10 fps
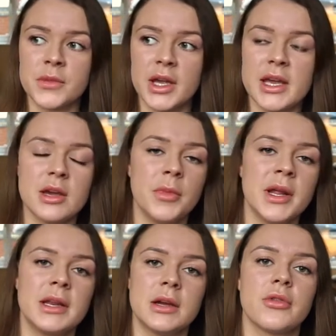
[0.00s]
he
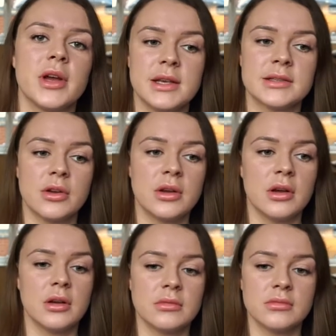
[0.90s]
completely agreed he's like
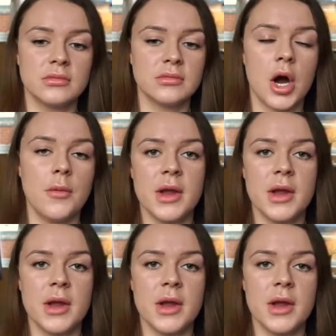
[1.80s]
look I'm